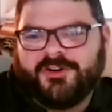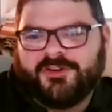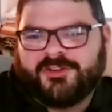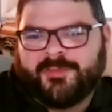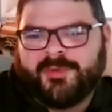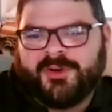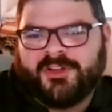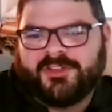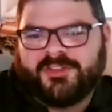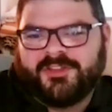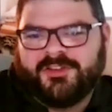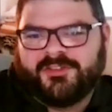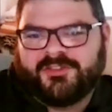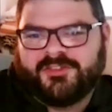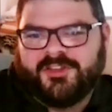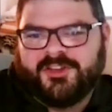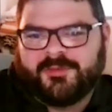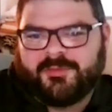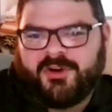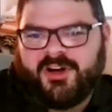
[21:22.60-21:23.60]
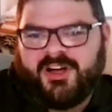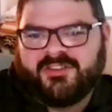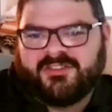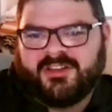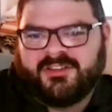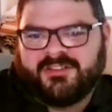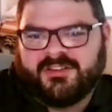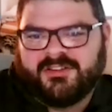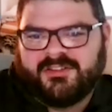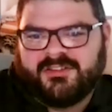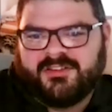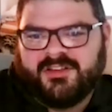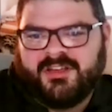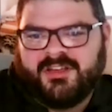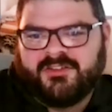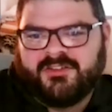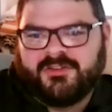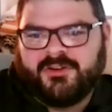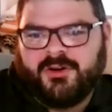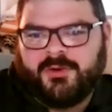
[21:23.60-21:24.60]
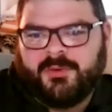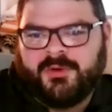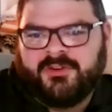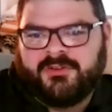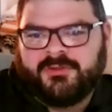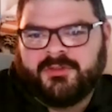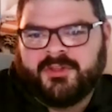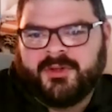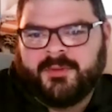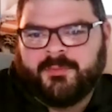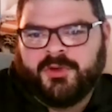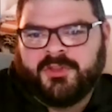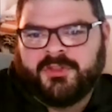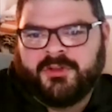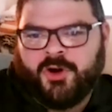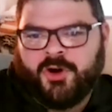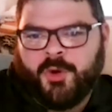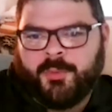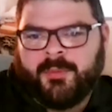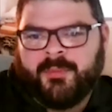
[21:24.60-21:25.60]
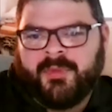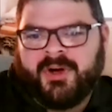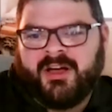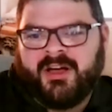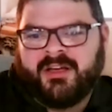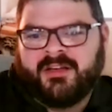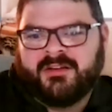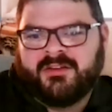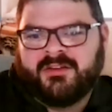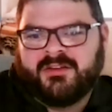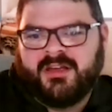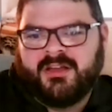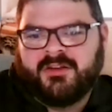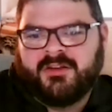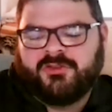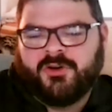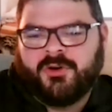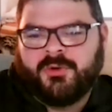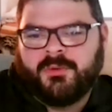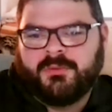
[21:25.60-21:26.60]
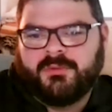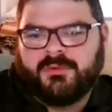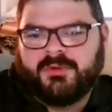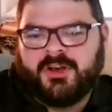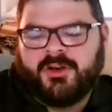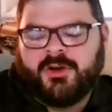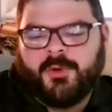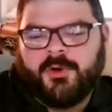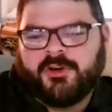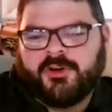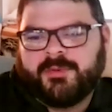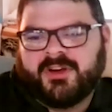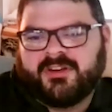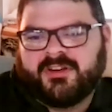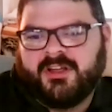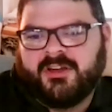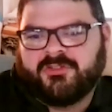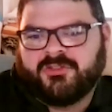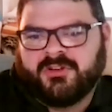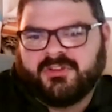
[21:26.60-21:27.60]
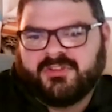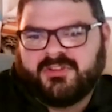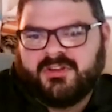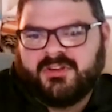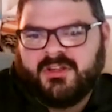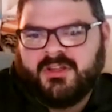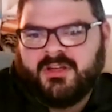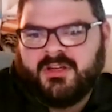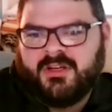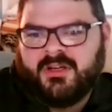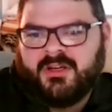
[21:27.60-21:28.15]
curious about these processes and to go into them with an open mind and don't and no expectations.